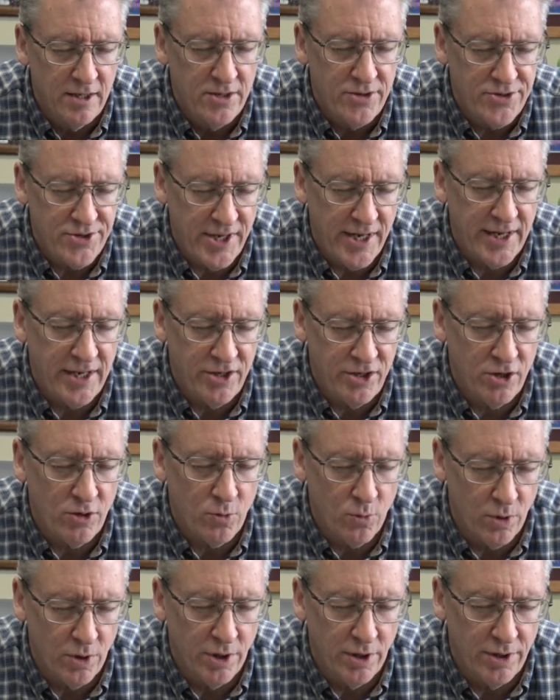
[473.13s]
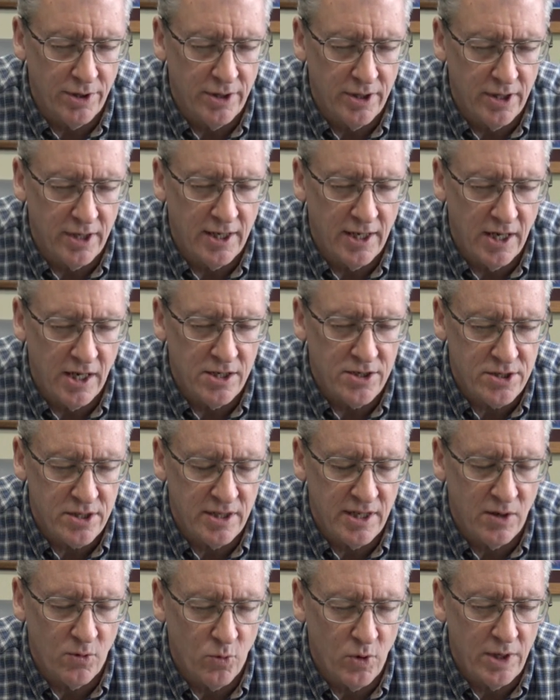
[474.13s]
stay in your Word,
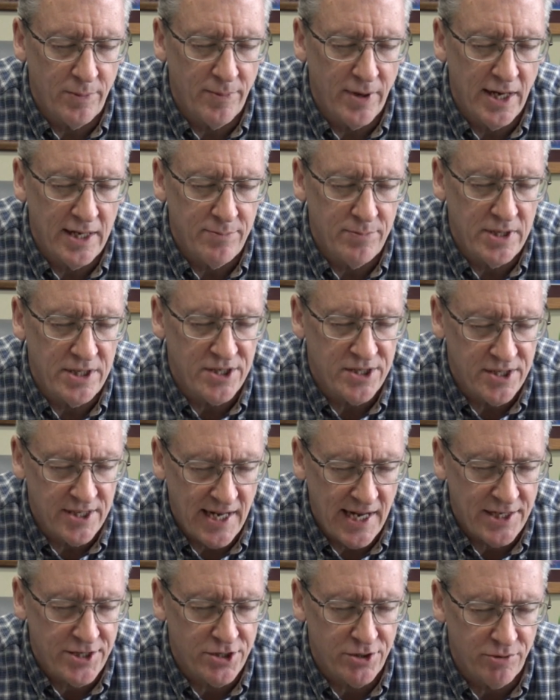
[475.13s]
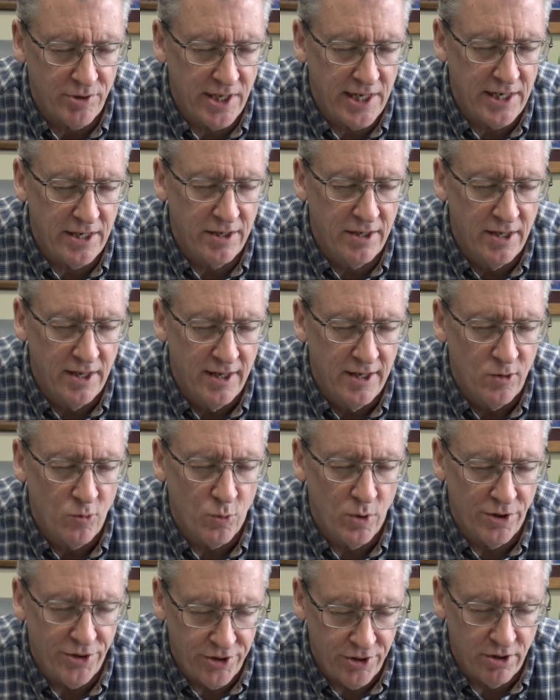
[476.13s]
so that we might be saturated
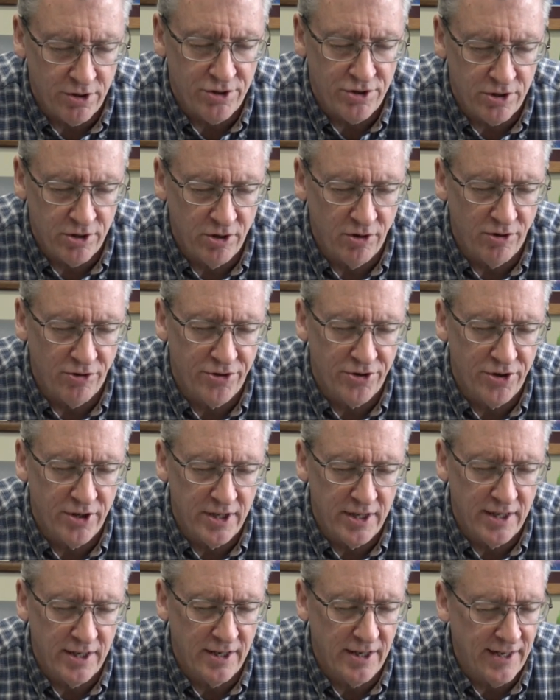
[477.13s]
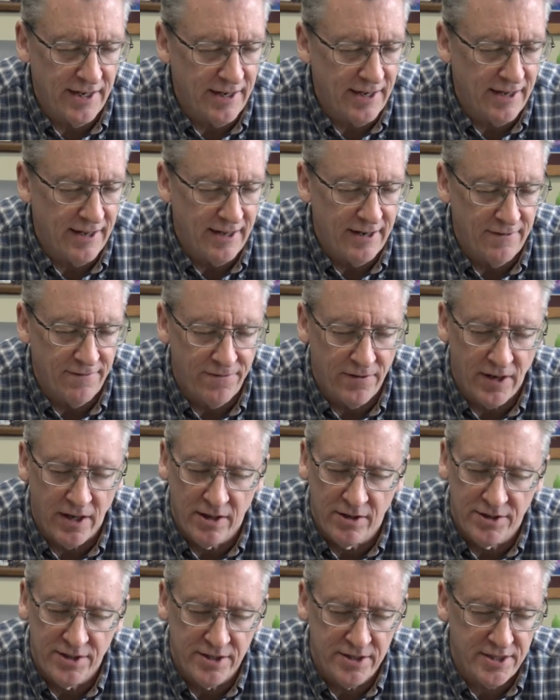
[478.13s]
with your truth. And
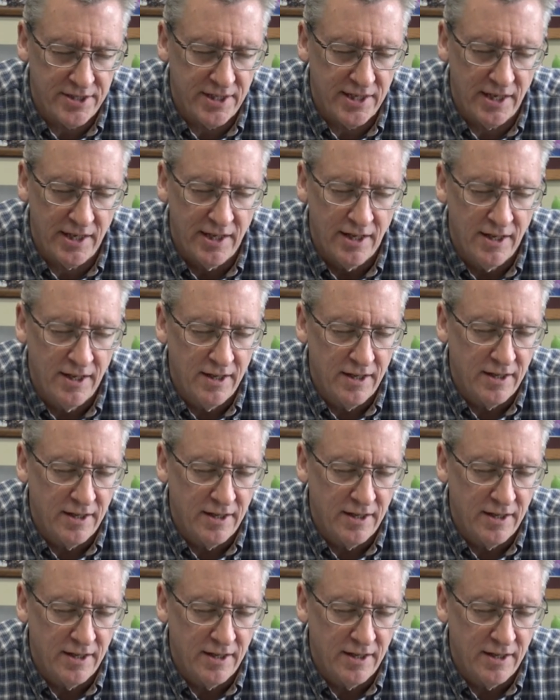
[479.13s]
Father, to see